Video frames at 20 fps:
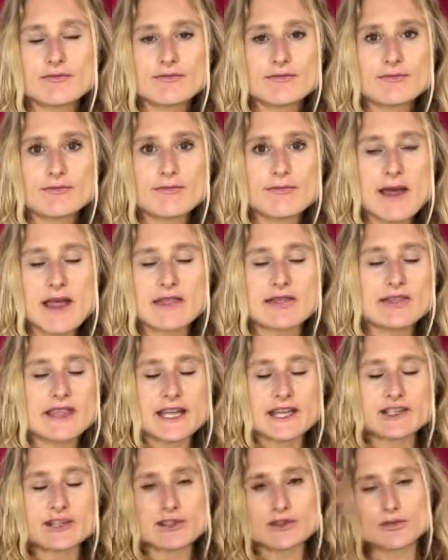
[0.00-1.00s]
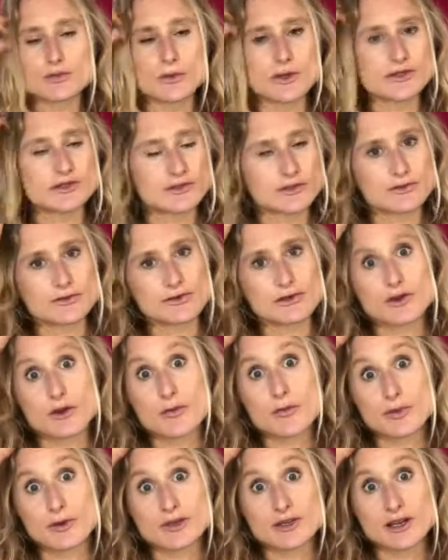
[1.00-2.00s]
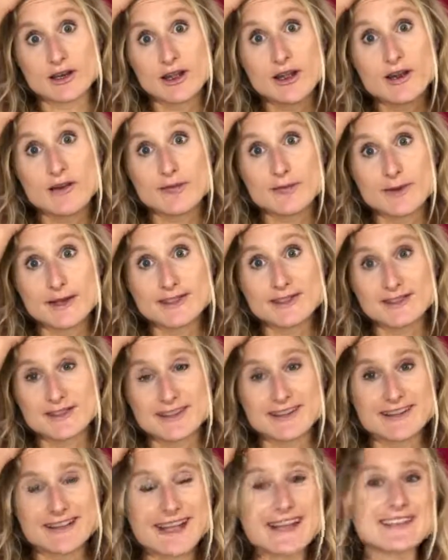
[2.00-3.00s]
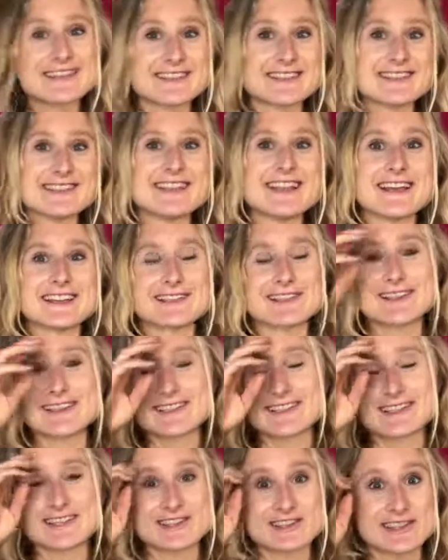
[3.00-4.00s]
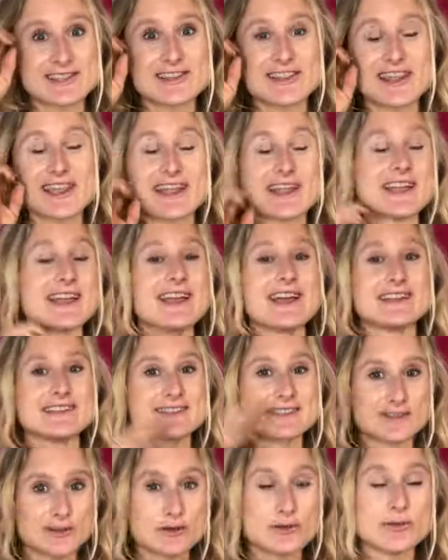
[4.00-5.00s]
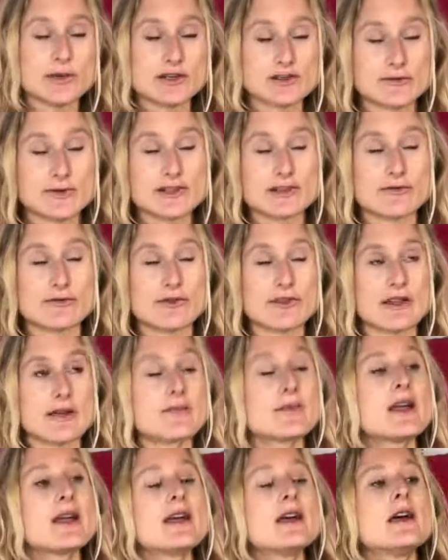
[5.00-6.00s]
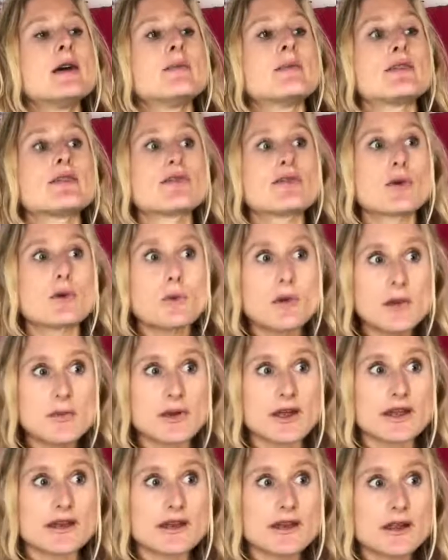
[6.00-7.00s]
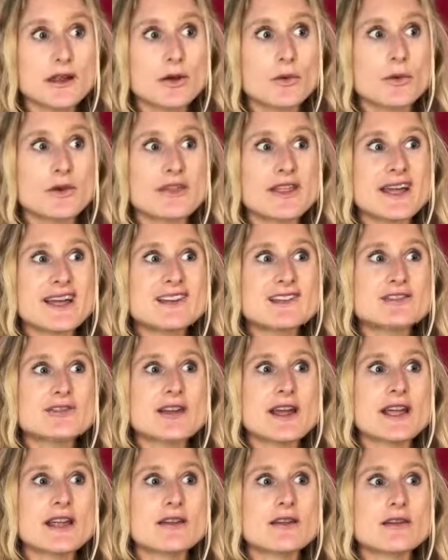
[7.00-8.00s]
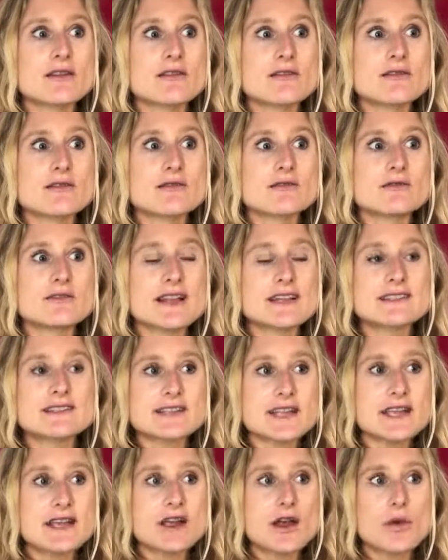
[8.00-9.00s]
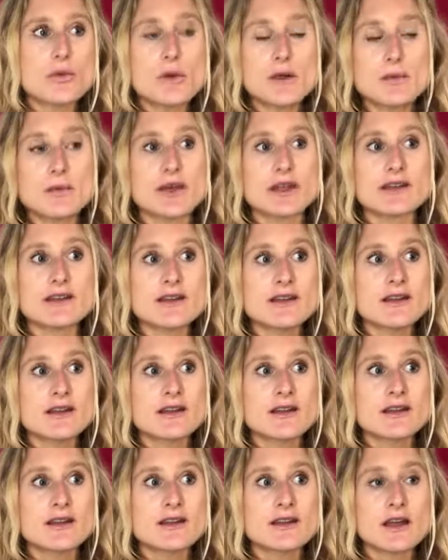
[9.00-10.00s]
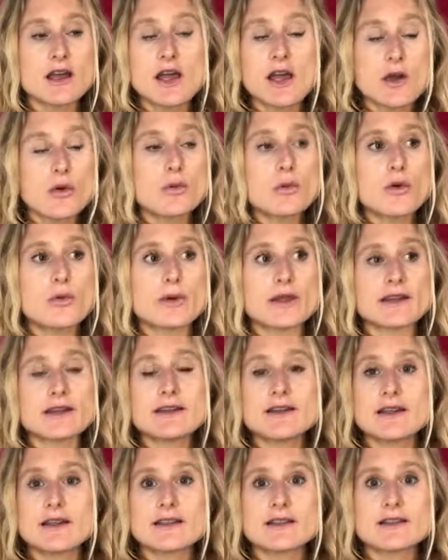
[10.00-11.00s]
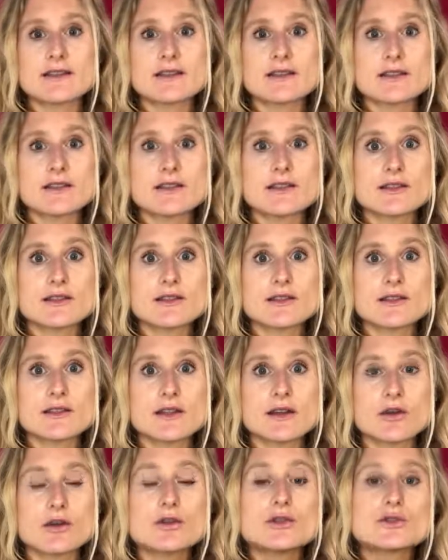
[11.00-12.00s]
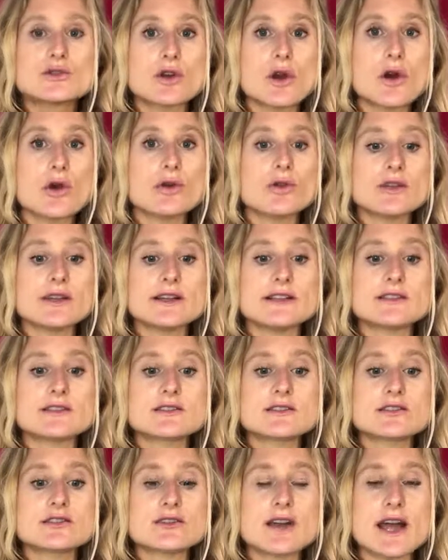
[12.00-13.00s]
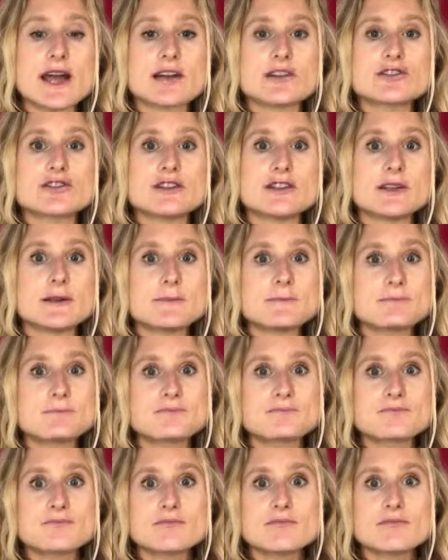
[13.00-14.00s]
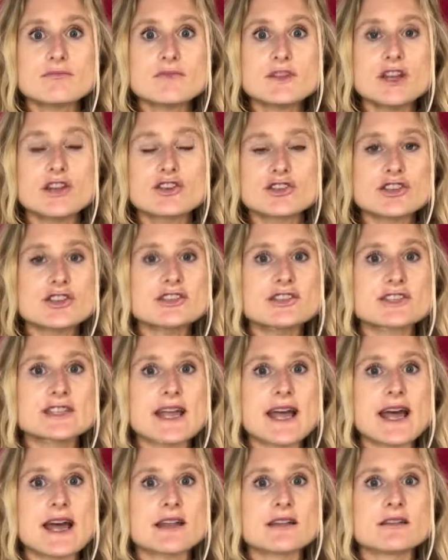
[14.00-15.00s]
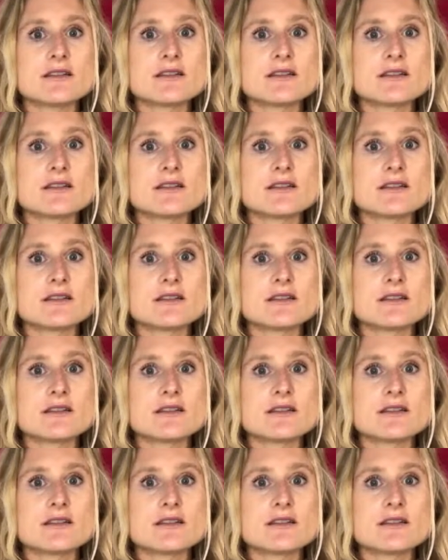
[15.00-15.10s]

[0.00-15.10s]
men, they just want to build a lot of muscle, and there's not such a thing as too much muscle for them. But for women, when they are trying, let's take a woman whose goal is to actually just get